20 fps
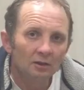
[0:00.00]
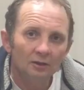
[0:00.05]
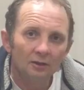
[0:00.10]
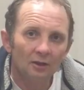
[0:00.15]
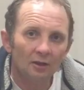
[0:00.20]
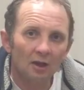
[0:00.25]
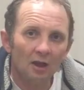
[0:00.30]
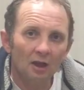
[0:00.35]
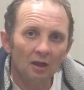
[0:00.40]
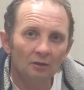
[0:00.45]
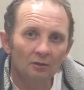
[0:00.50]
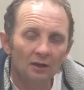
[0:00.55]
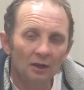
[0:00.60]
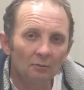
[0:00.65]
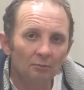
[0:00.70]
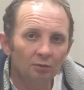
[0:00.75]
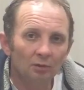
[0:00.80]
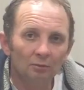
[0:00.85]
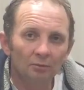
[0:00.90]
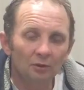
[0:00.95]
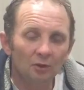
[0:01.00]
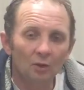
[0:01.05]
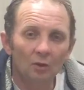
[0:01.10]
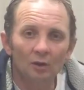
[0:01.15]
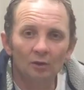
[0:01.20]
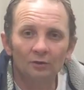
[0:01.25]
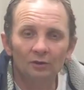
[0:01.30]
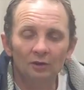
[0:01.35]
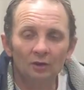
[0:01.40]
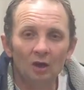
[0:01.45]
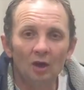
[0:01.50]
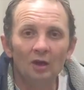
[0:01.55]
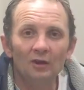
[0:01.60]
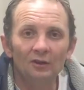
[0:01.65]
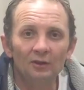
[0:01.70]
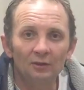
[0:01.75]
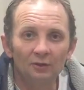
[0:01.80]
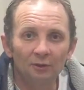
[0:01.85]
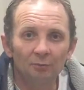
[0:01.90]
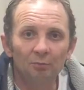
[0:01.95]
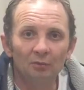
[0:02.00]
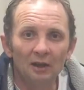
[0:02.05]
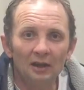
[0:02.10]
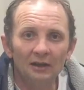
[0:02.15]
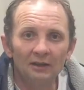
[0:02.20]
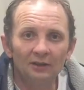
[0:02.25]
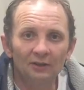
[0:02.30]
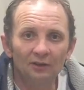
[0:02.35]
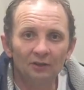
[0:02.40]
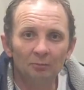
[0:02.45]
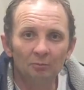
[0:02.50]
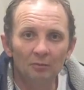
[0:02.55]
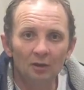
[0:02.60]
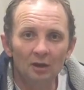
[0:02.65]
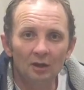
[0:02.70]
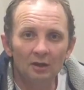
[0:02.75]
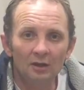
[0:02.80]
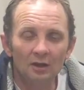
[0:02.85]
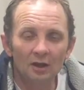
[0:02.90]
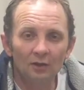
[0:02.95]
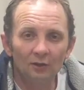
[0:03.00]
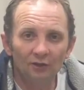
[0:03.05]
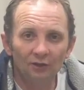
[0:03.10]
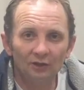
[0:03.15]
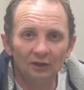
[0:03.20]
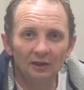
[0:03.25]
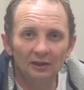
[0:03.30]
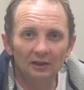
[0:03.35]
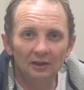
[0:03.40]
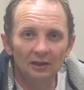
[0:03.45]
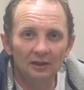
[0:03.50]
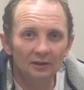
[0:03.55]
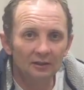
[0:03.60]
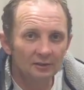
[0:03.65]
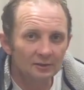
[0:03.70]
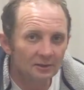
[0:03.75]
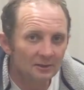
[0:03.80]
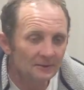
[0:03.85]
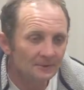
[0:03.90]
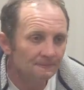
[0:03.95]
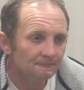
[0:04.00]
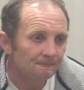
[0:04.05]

You know, then probably go on to like spraying, you know, ceilings,